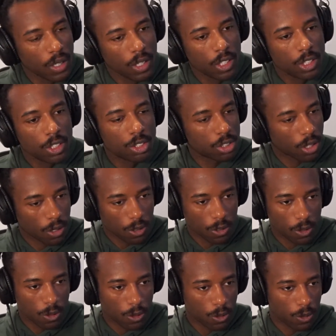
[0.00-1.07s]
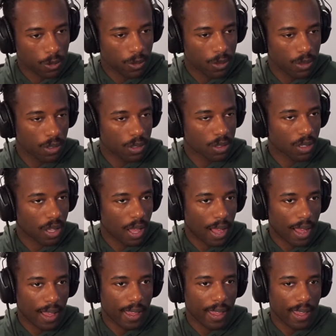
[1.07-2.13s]
So
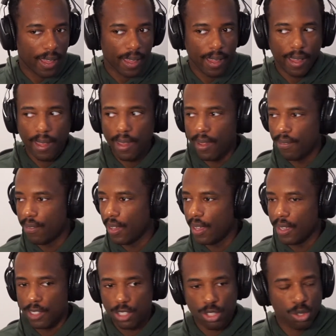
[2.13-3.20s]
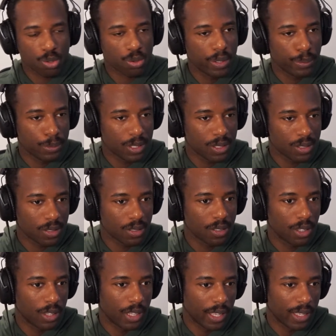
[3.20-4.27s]
I have a script
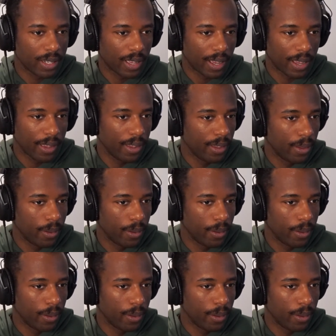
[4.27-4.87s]
that I've